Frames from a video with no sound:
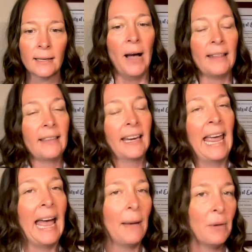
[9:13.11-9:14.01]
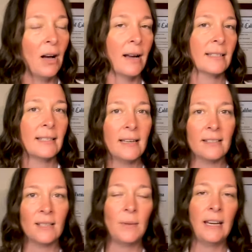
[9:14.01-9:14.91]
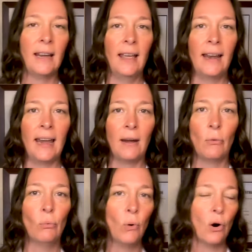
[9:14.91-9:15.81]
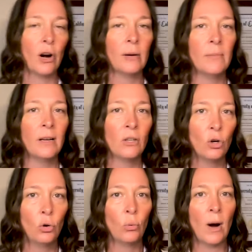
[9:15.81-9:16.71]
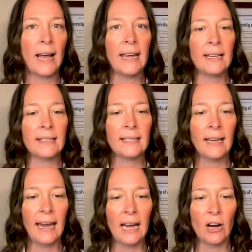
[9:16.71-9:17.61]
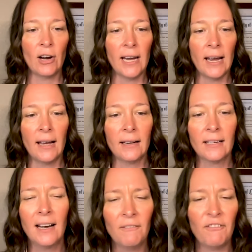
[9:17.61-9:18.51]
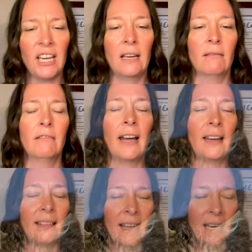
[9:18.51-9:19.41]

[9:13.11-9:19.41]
But the cat box needs to be in a warm, quiet area, comfy, right?